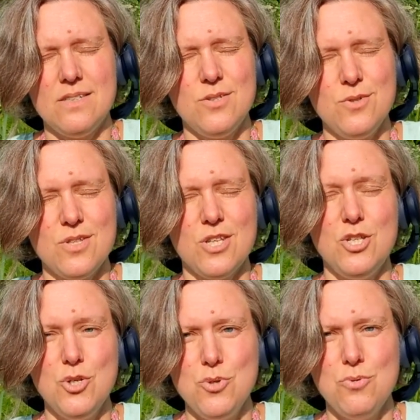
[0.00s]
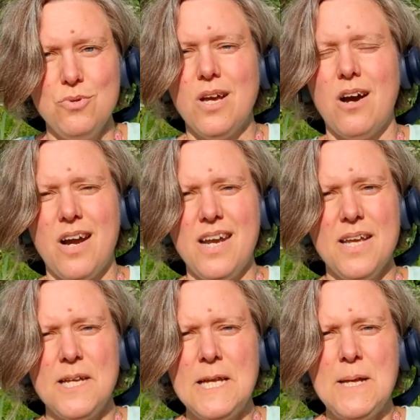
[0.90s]
took the new yarn,
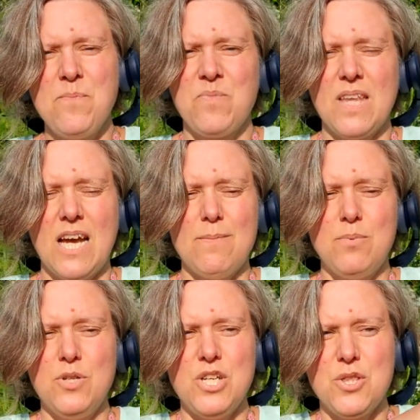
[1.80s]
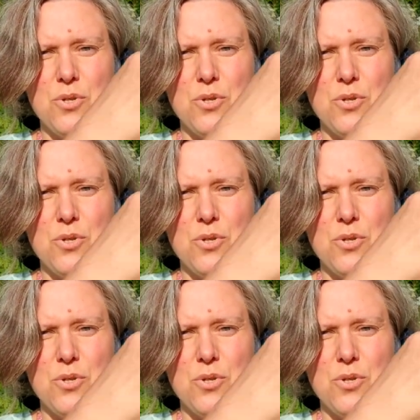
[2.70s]
I put it